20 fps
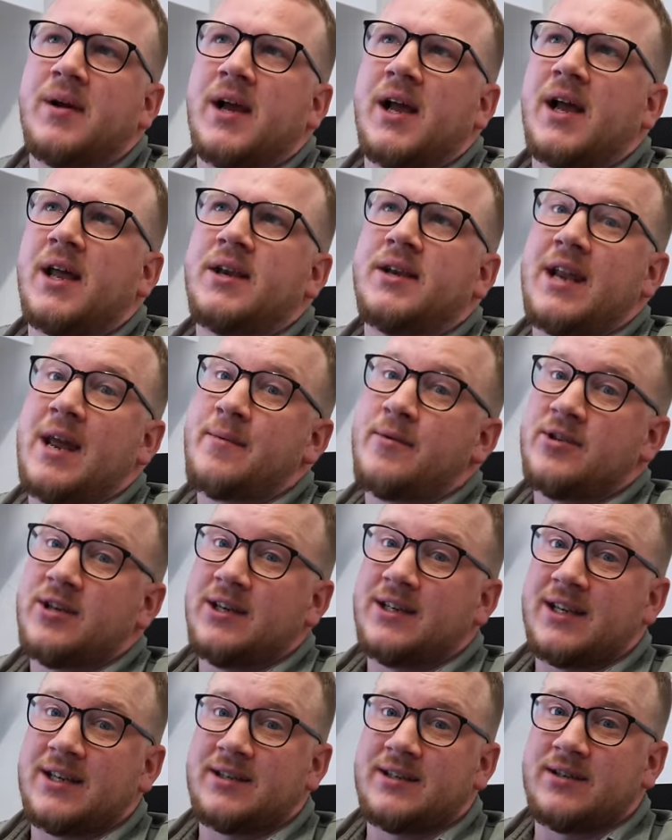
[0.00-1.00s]
and
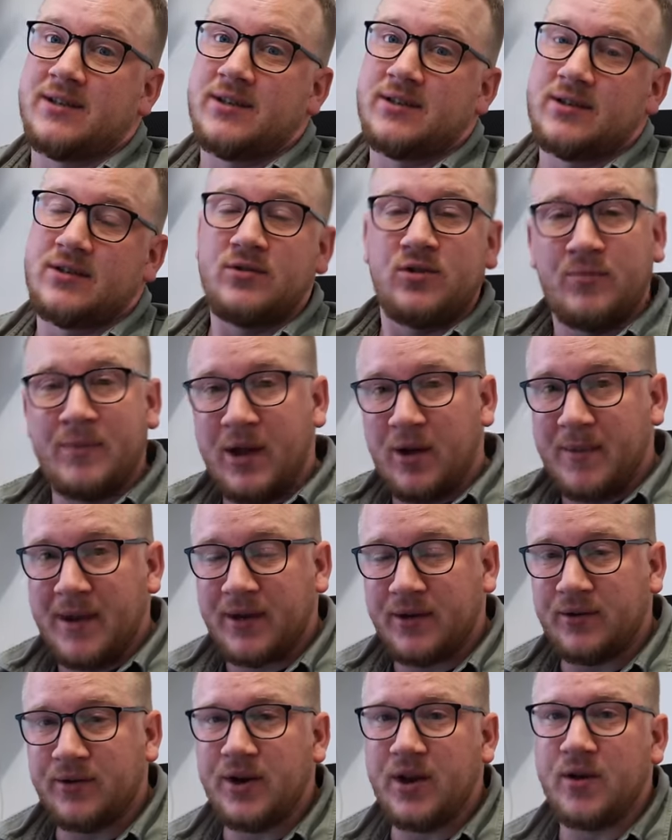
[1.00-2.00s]
MOT testers, you may or may
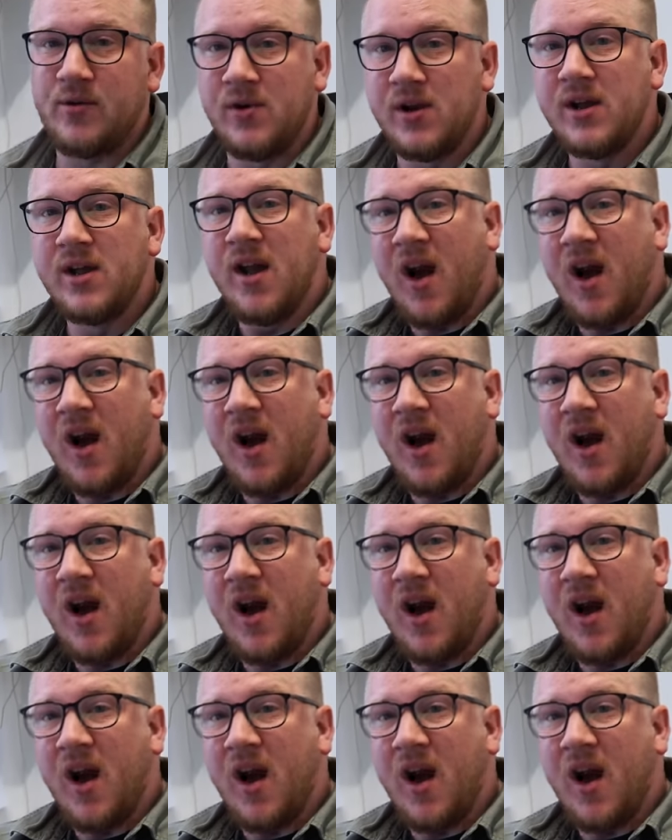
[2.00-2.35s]
not know,